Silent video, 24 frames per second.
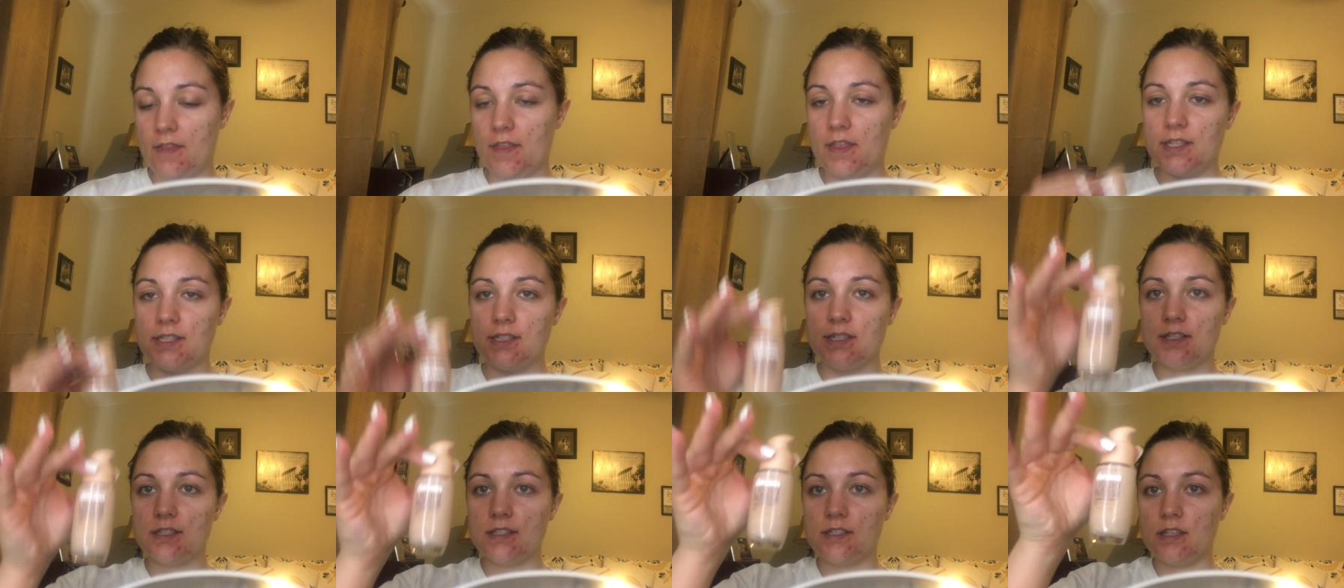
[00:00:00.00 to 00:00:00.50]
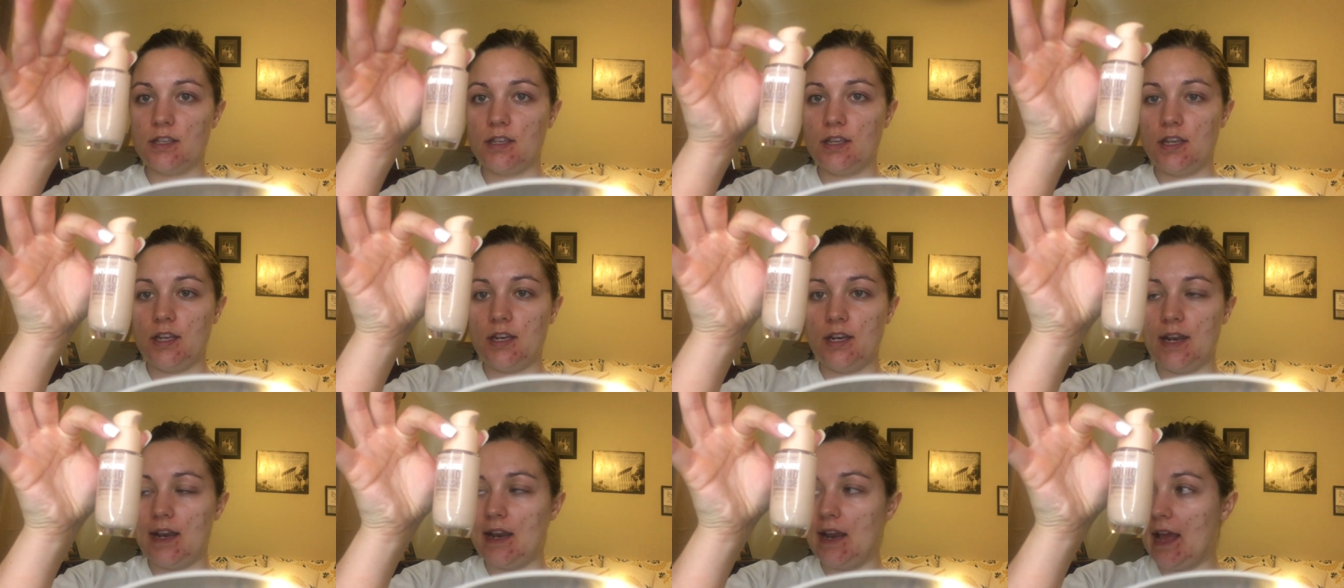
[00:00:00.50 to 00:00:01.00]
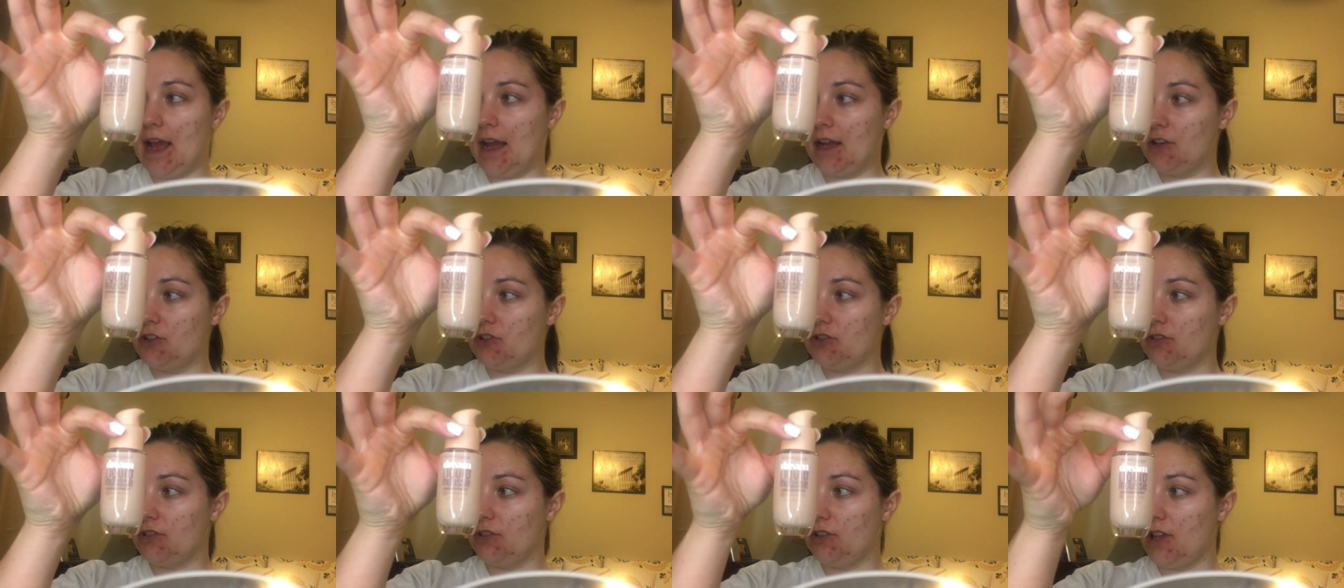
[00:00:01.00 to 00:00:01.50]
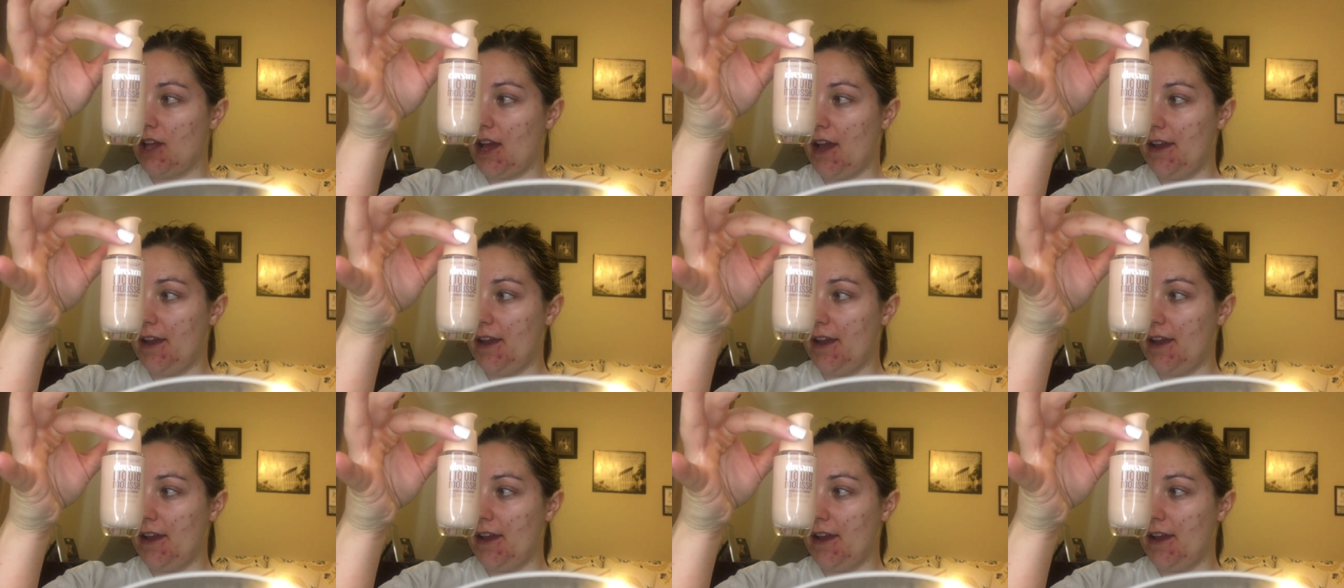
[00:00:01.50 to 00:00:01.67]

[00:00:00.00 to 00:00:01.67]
this is a Natural